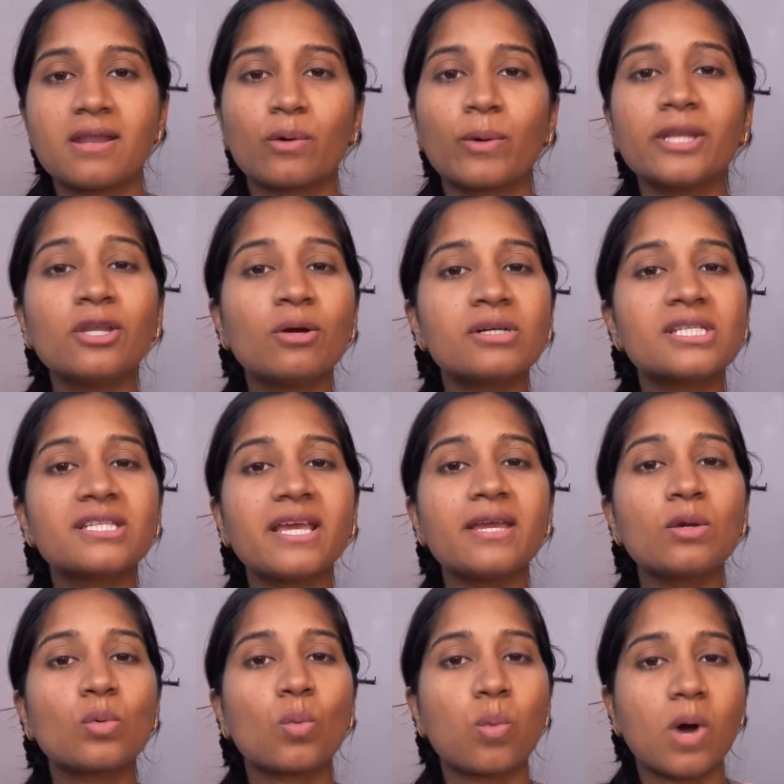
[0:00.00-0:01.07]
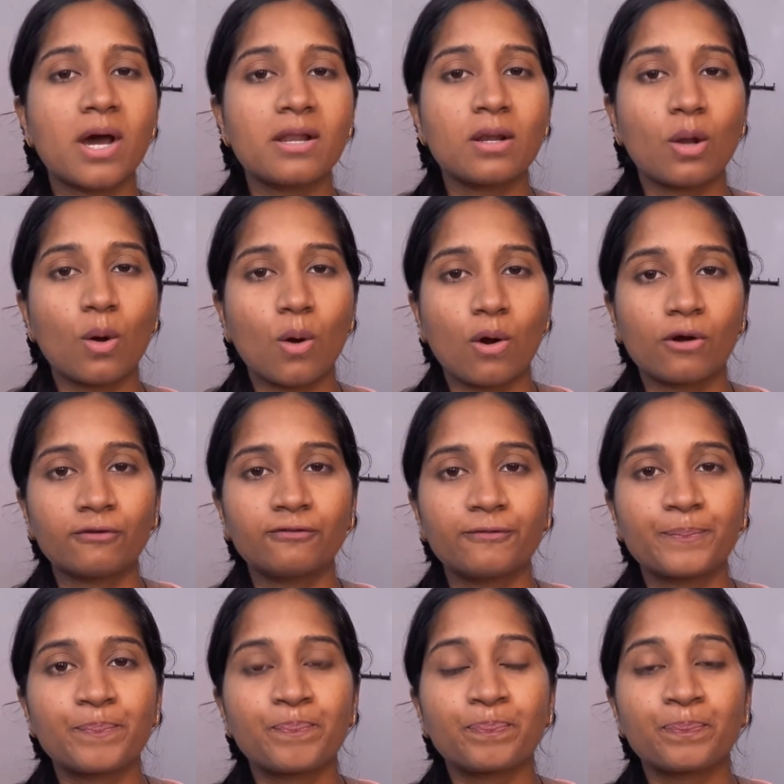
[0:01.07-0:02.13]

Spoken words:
Now when you're saying "one of,"